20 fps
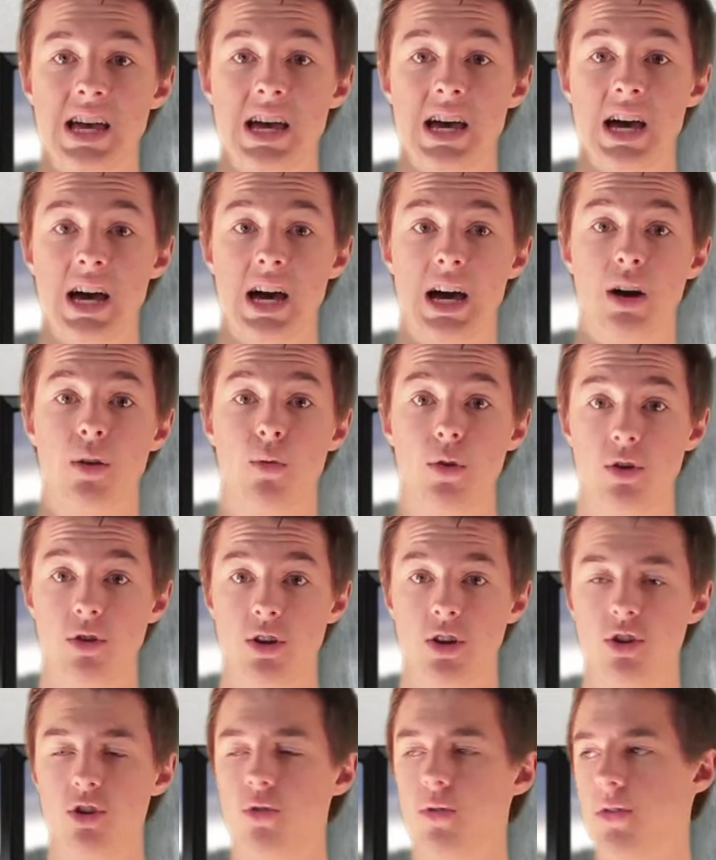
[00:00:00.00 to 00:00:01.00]
what you
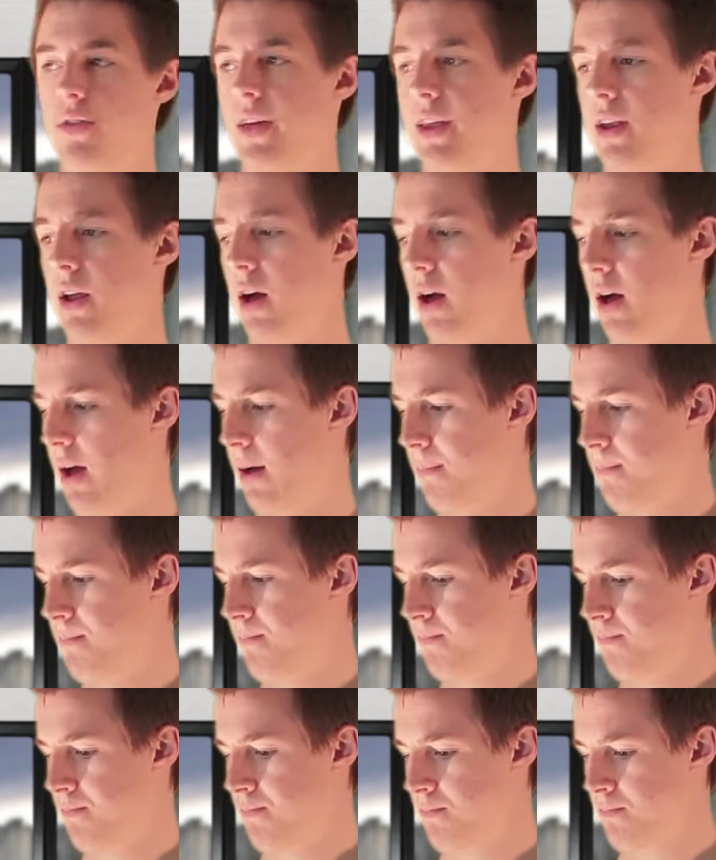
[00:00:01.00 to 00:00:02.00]
can do with it.
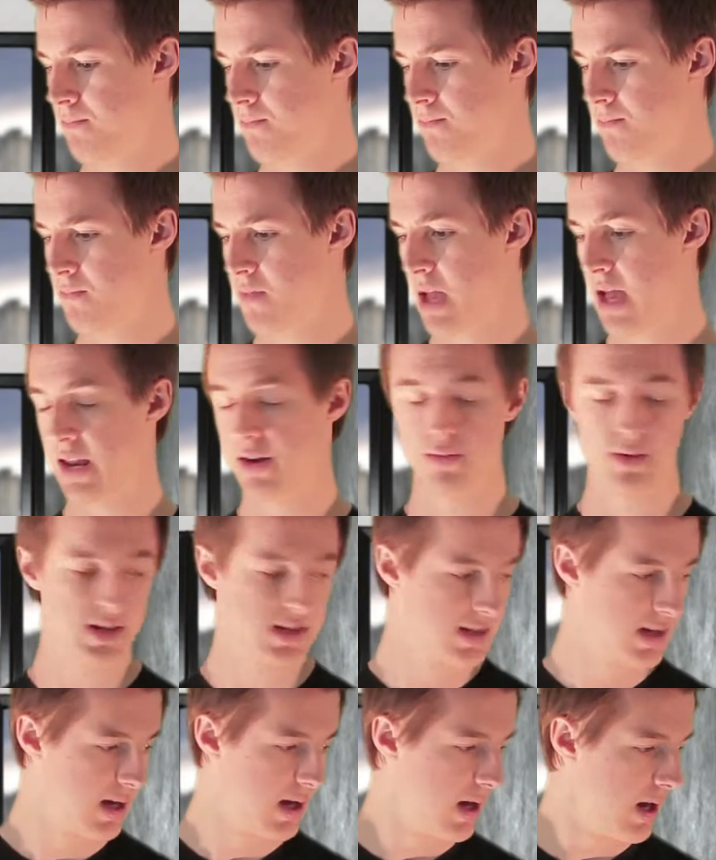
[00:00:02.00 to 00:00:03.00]
Anyways,